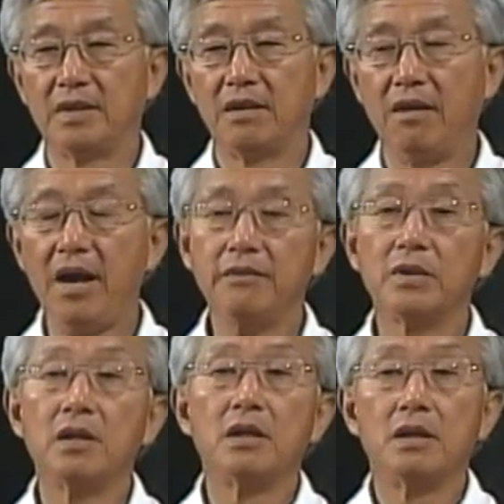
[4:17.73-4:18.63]
All right?
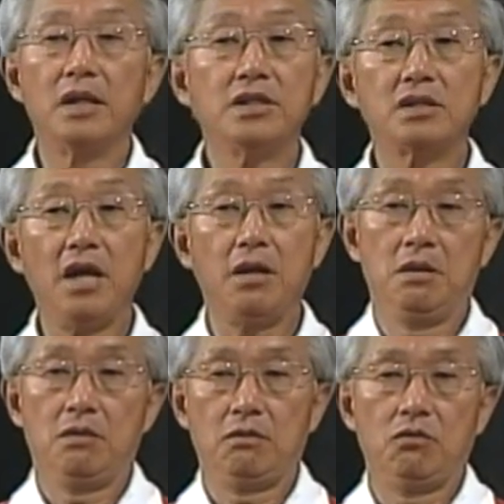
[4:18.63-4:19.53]
Let's say
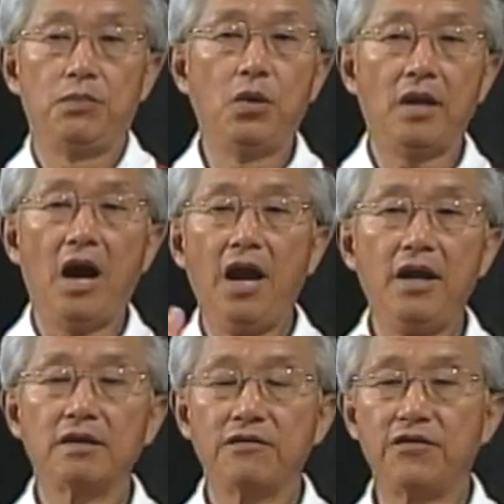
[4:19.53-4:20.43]
we put I
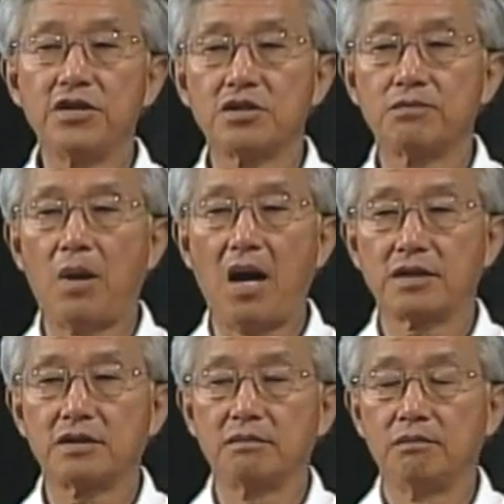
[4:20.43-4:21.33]
on the first box.